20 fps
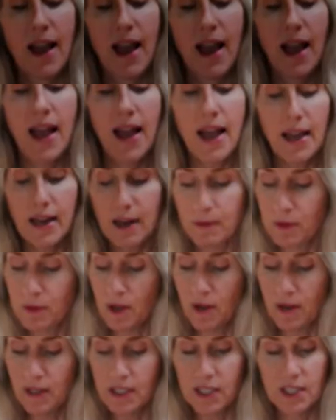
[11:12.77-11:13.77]
And I'm
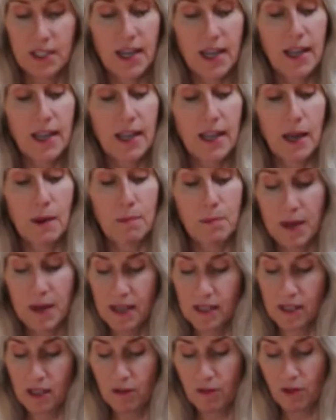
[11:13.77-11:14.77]
going to take a
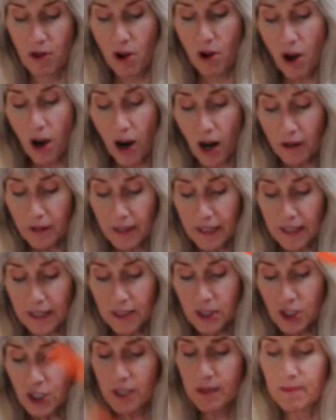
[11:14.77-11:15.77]
piece of
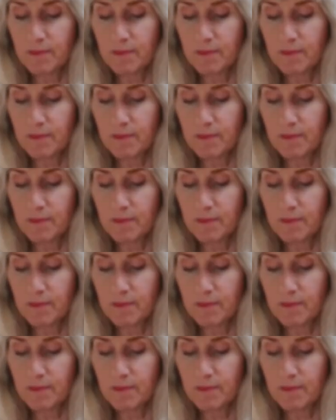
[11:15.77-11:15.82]
orange